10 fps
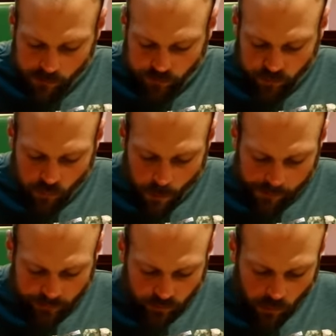
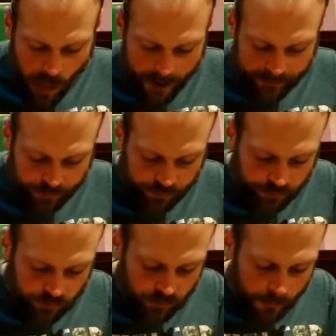
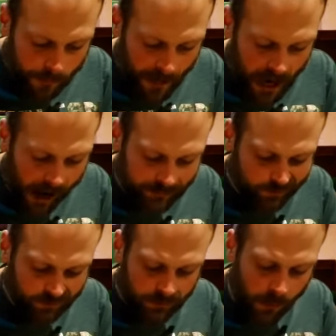
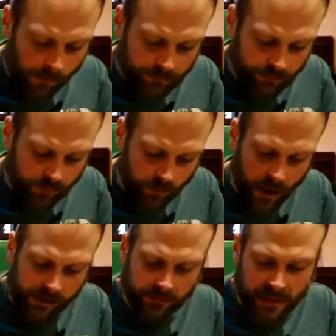
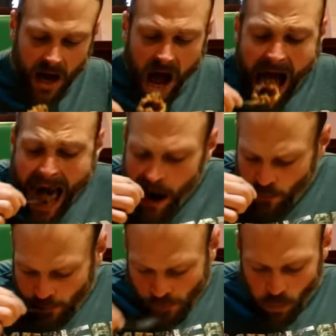
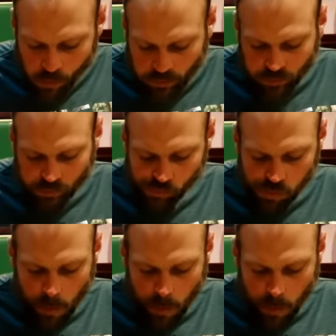(silent)